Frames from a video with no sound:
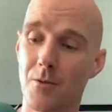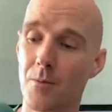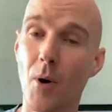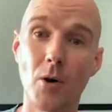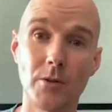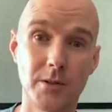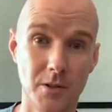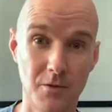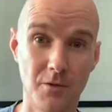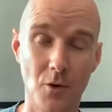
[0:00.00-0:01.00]
balls
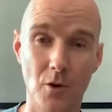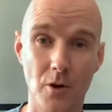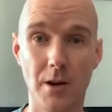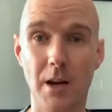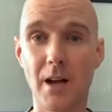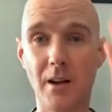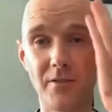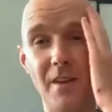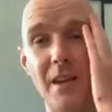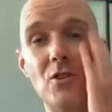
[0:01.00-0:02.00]
for a
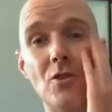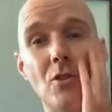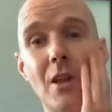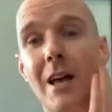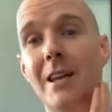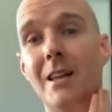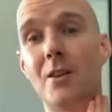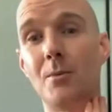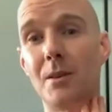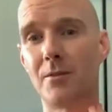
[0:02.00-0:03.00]
facial and a
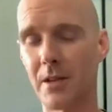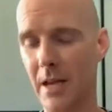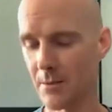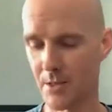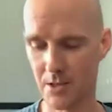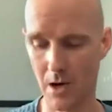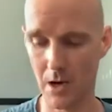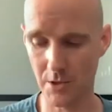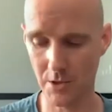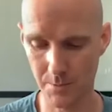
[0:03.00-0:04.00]
little bit of a neck
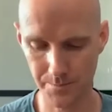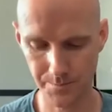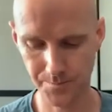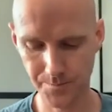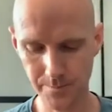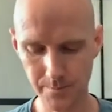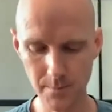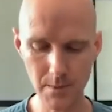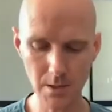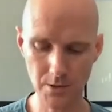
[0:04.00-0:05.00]
massage.
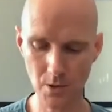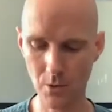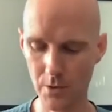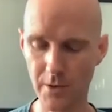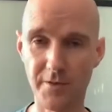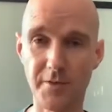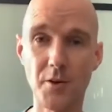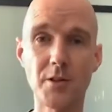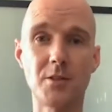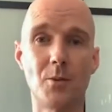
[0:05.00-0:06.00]
So the
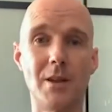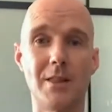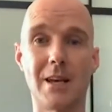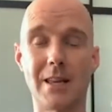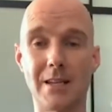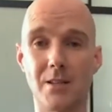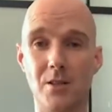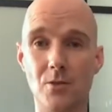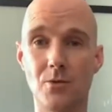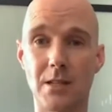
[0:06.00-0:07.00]
first way that I like to
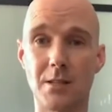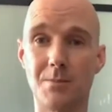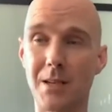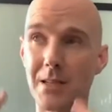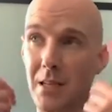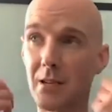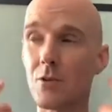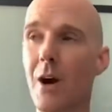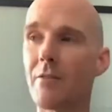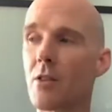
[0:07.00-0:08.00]
use this, because I
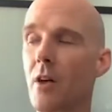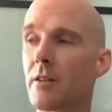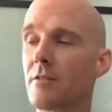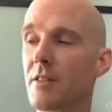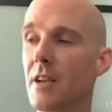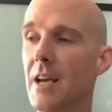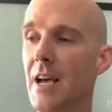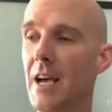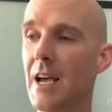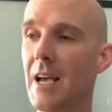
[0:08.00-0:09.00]
do have a lot of
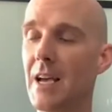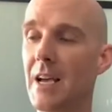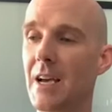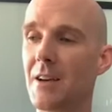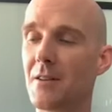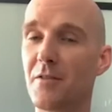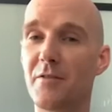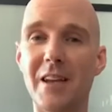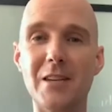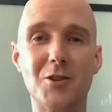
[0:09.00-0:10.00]

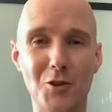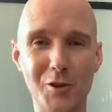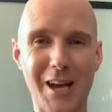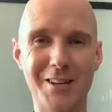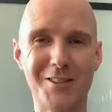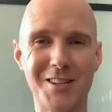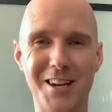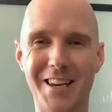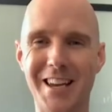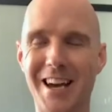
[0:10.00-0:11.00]
facial tension,
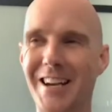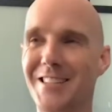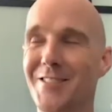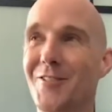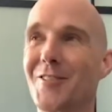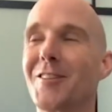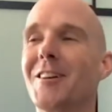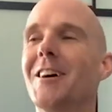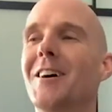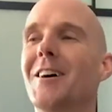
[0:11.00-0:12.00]
I guess, or
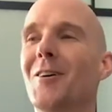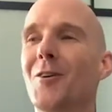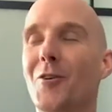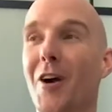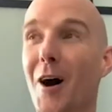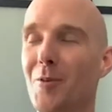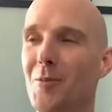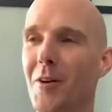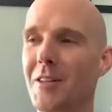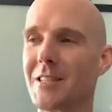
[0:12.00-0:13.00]
upper
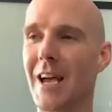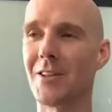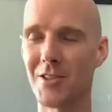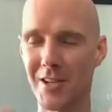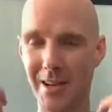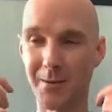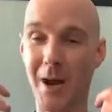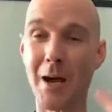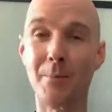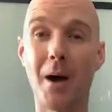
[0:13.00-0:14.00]
body tension,
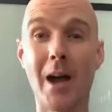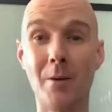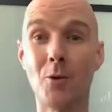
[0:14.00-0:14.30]
and I am